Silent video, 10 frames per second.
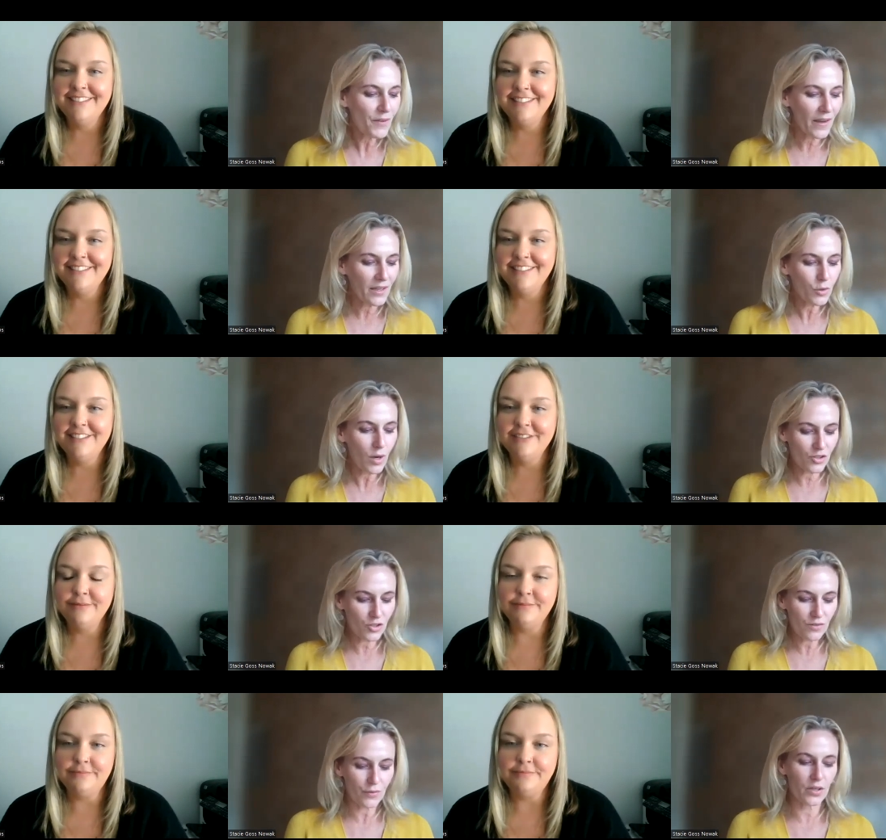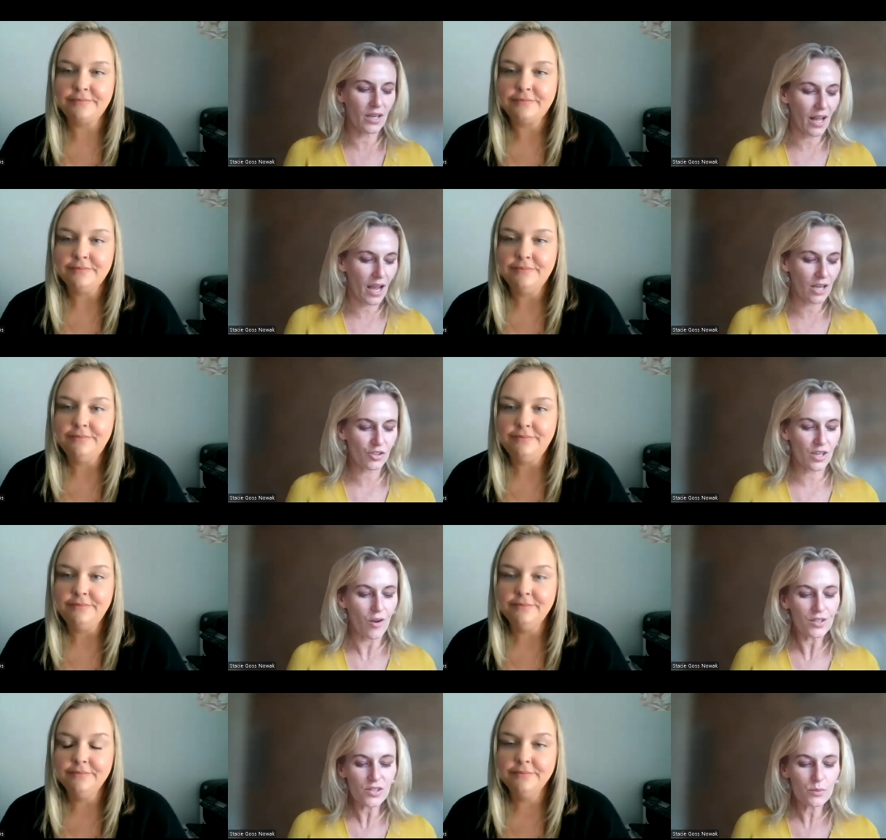Speaker 1: my final question for you today,
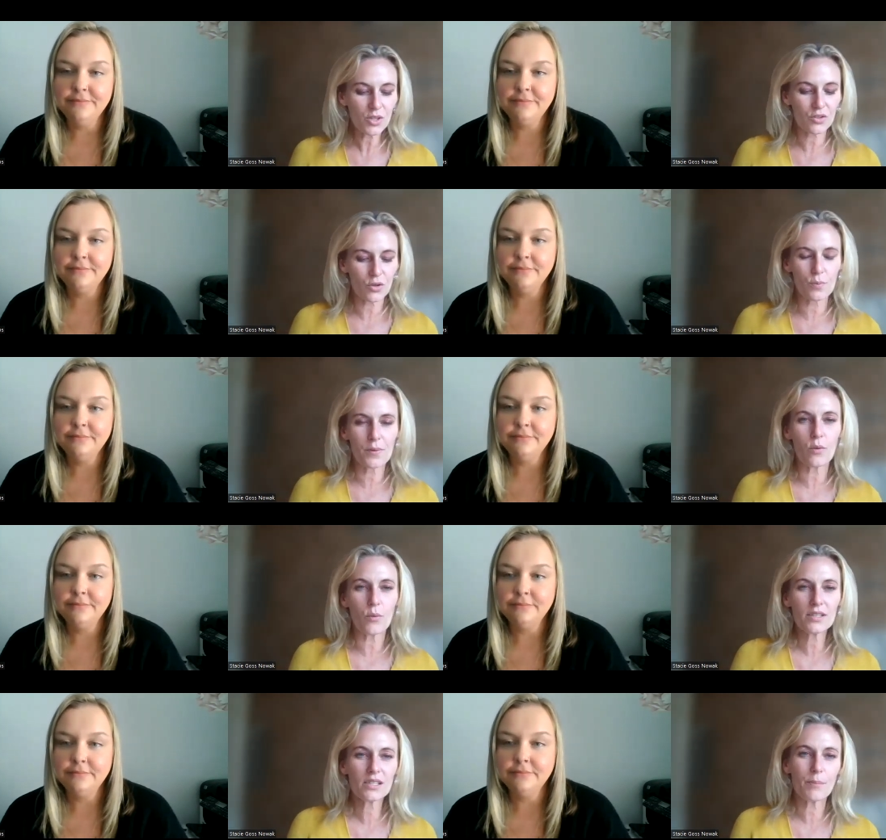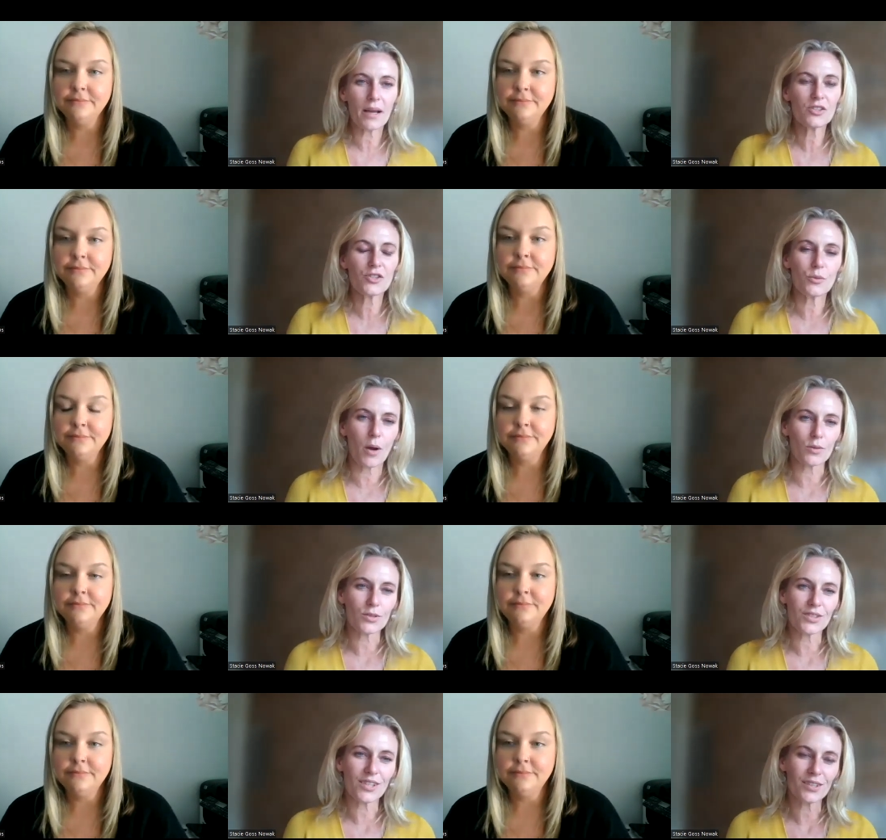Ashley, all subjects open. What inspires you
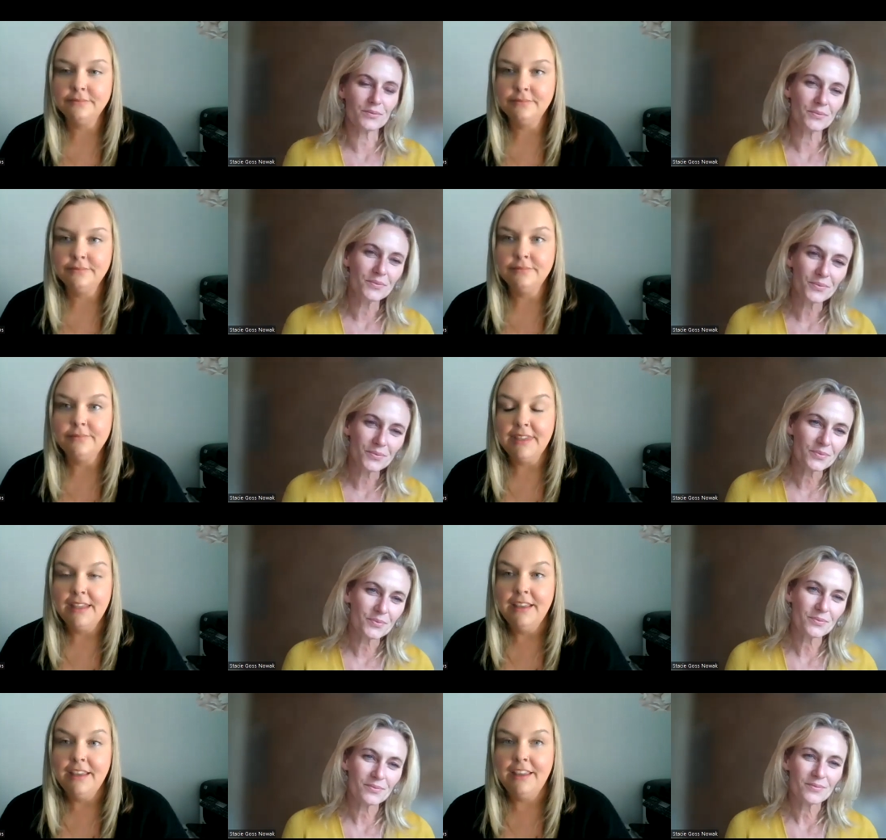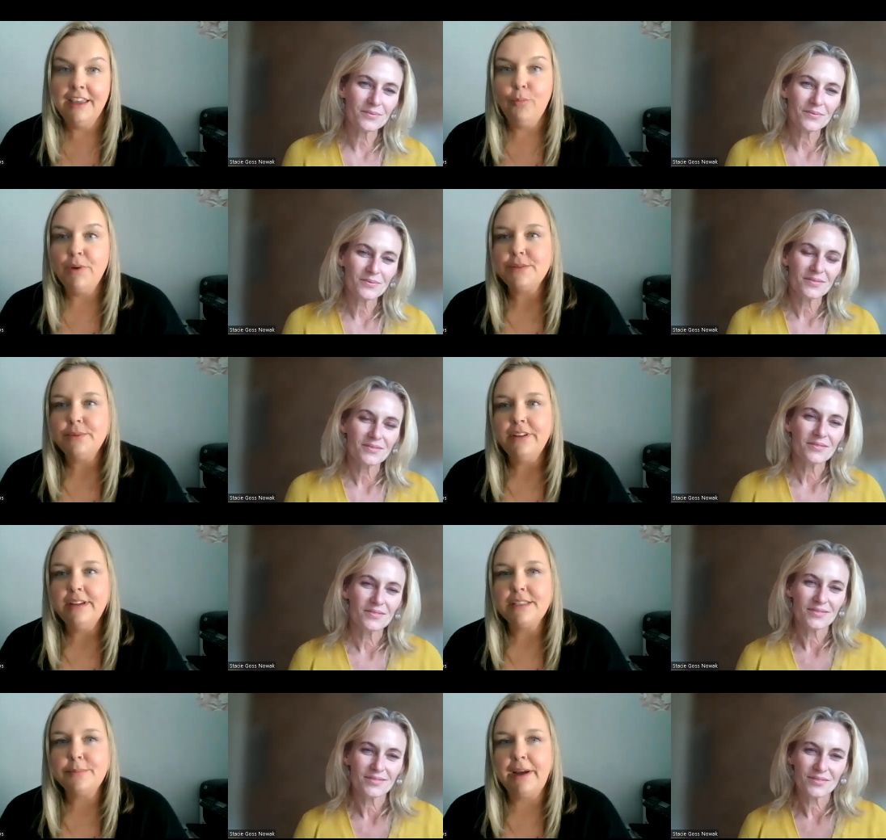most? Yeah. What's really
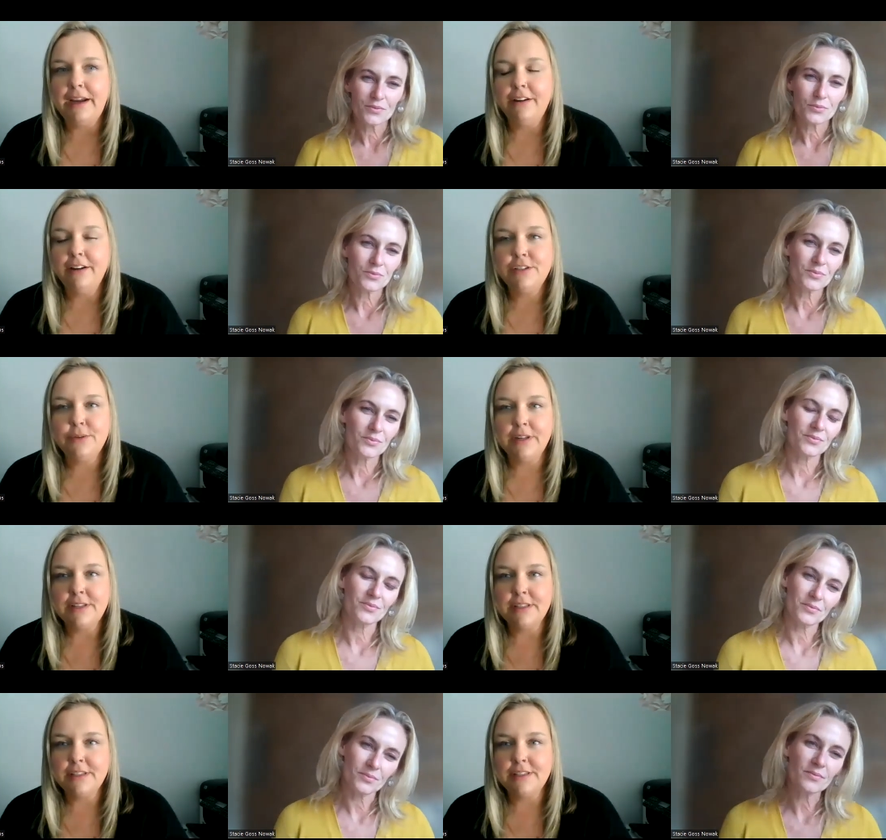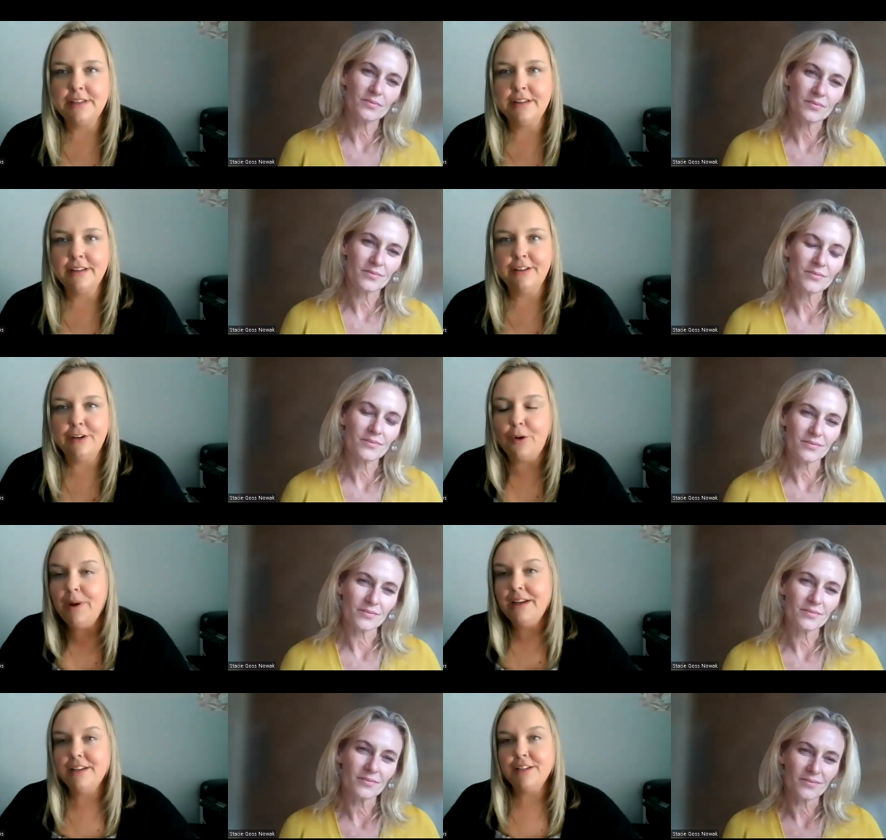
Speaker 2: inspiring to us is
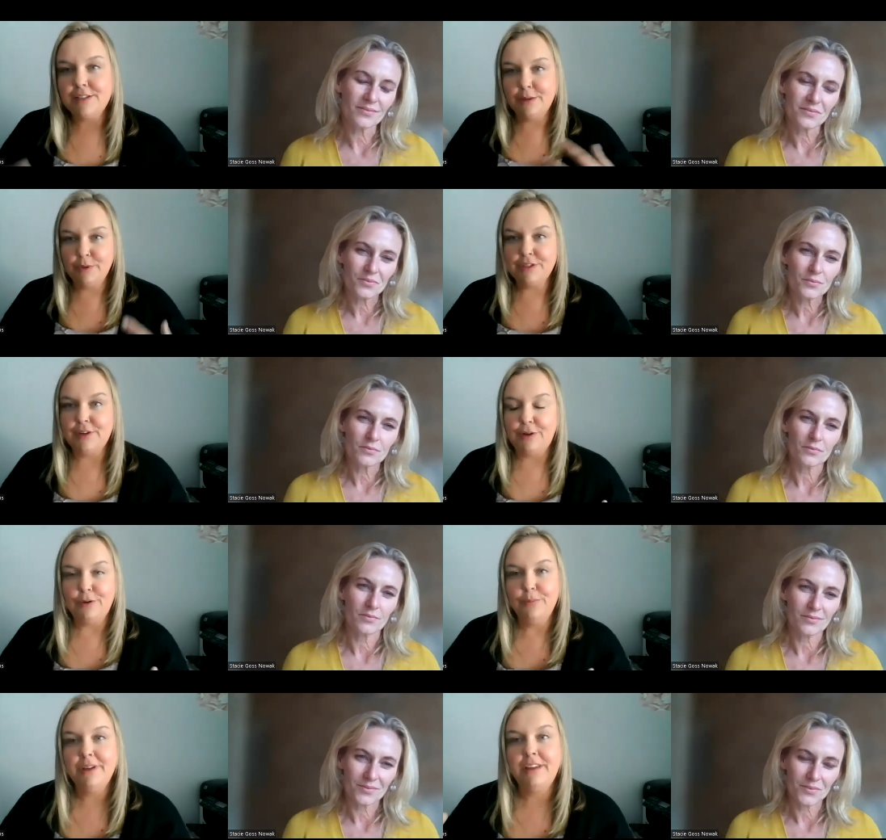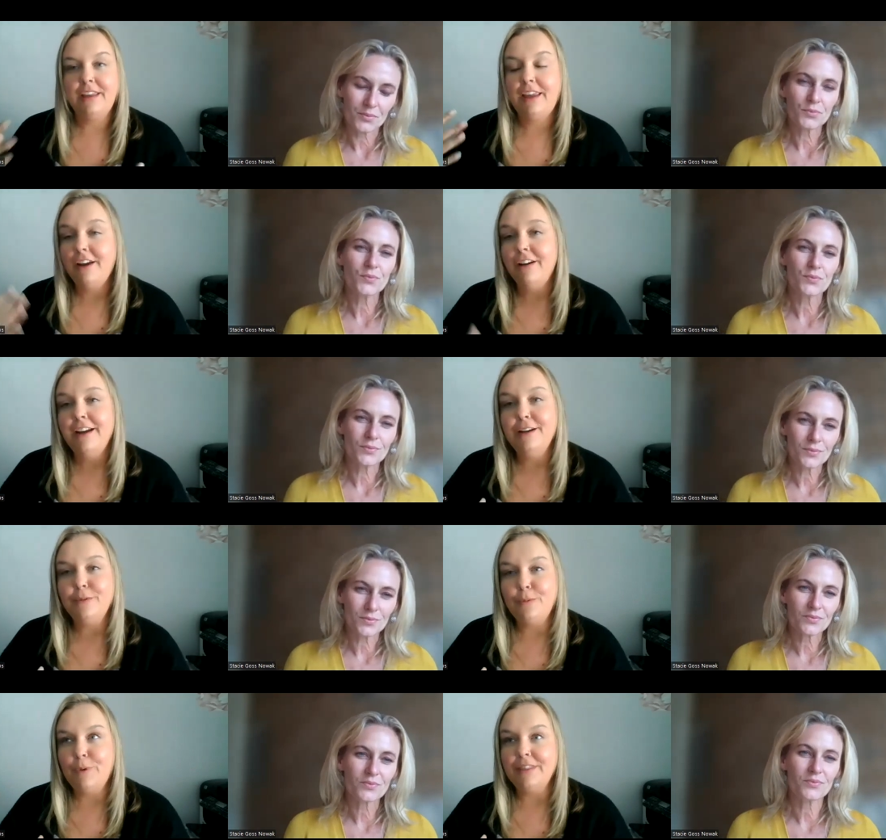going into someone's home, hearing
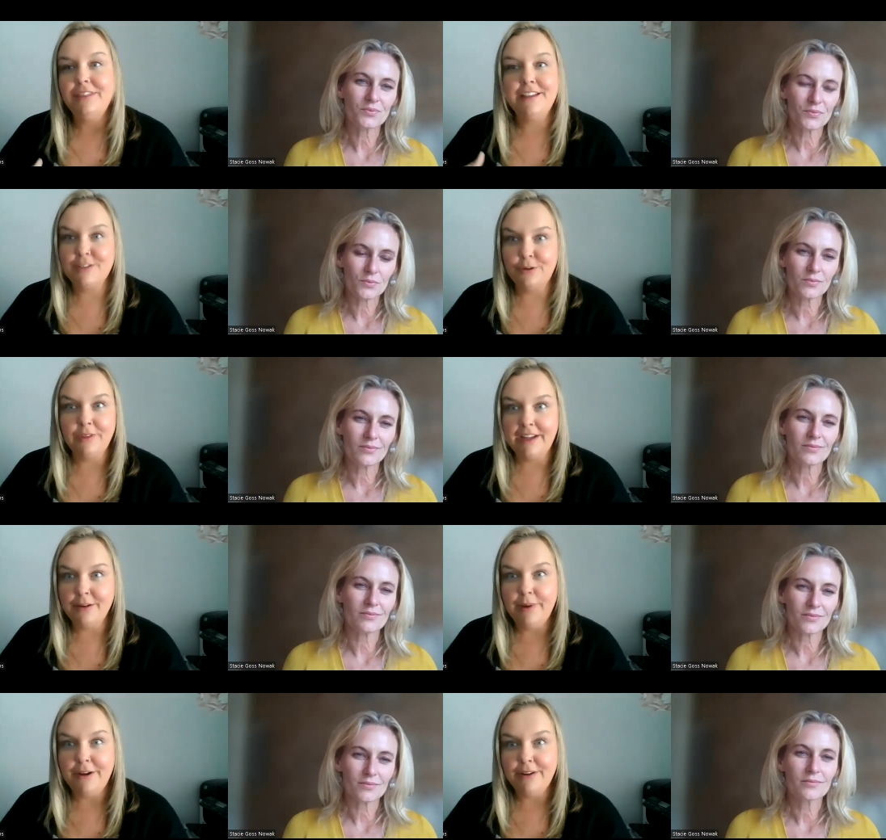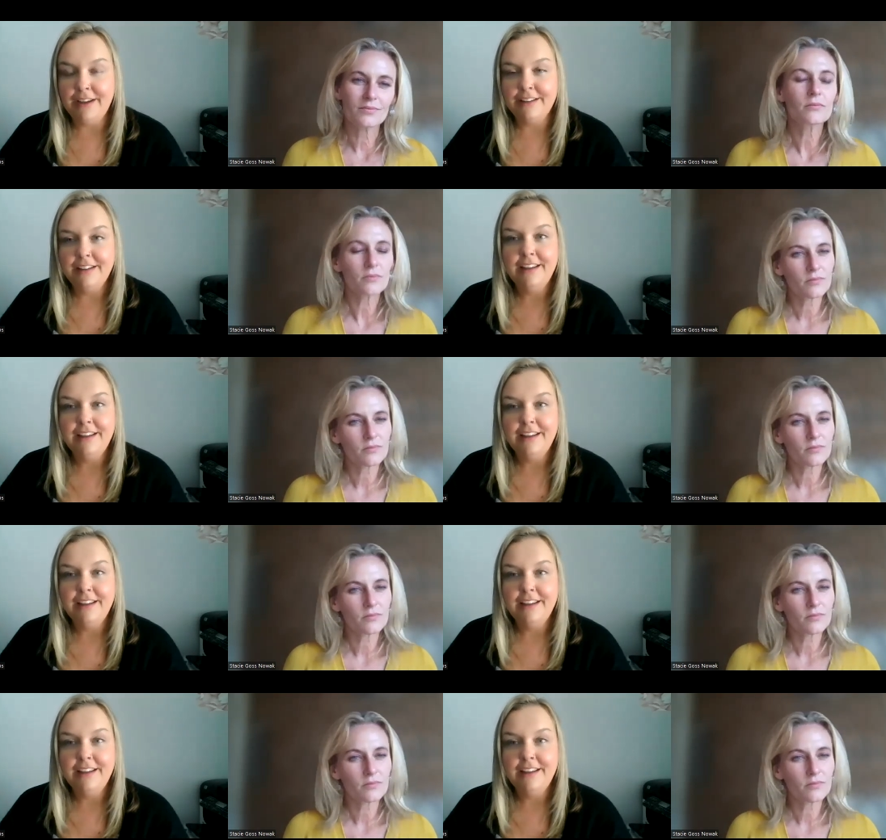what they don't like about it,